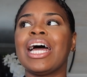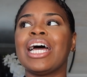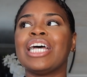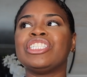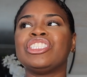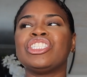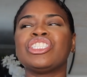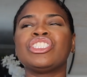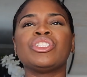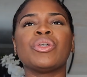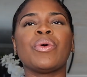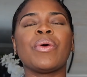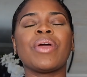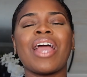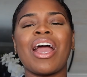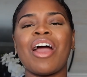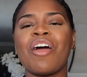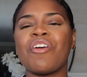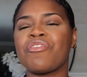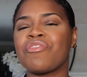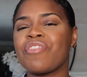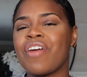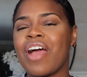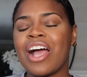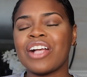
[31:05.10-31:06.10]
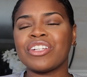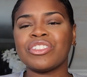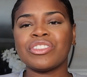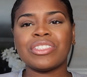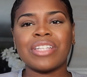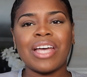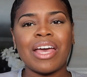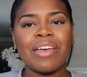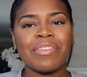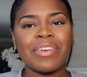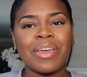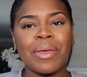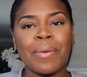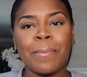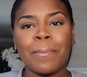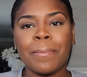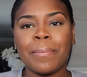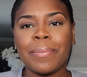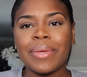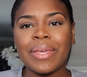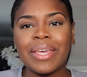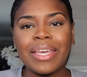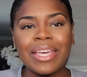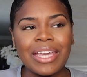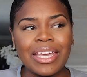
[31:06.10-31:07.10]
just knowing how fragile life can
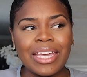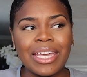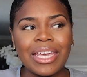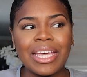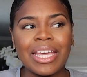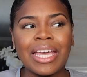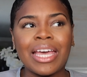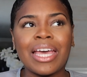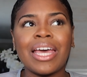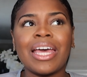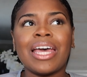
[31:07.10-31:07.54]
be,